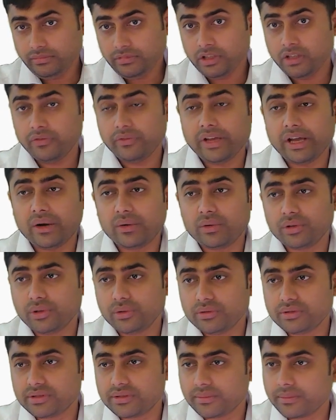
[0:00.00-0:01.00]
we have to
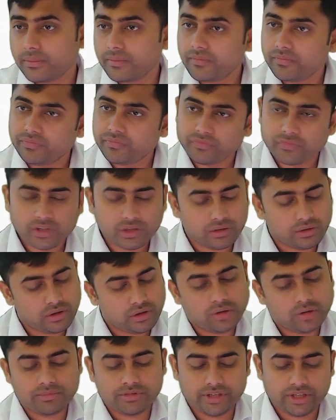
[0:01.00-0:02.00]
use
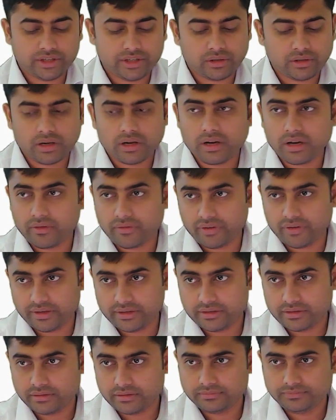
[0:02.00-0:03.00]
object or a
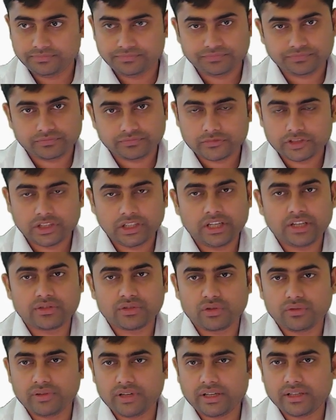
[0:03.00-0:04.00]
reference. Clear
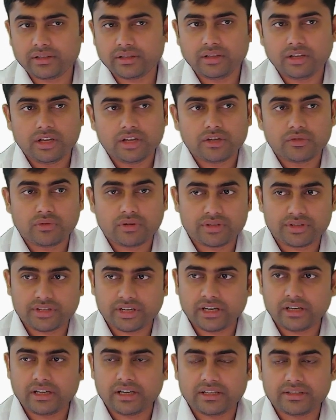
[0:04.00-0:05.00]
so far what
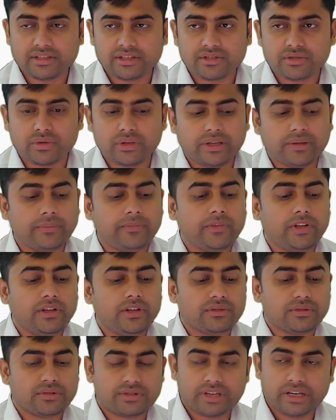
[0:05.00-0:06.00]
string class is doing?
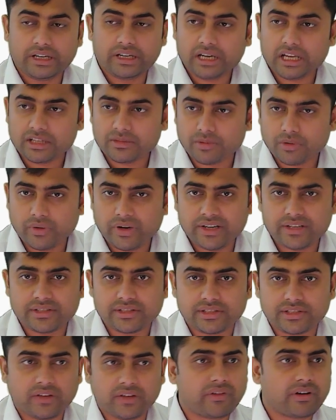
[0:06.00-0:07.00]
The string class provides
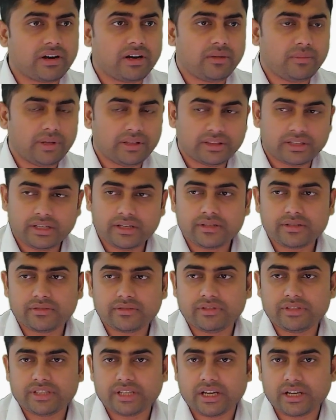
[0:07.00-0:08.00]
several methods
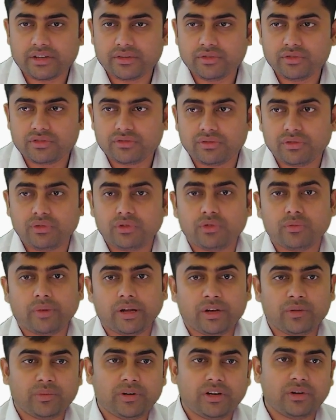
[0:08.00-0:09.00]
which are useful to
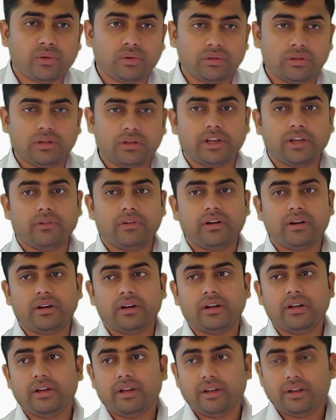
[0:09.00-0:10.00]
manipulate on the given
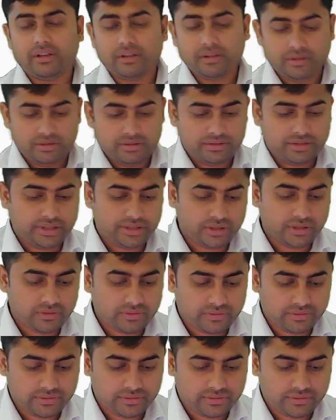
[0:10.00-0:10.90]
set of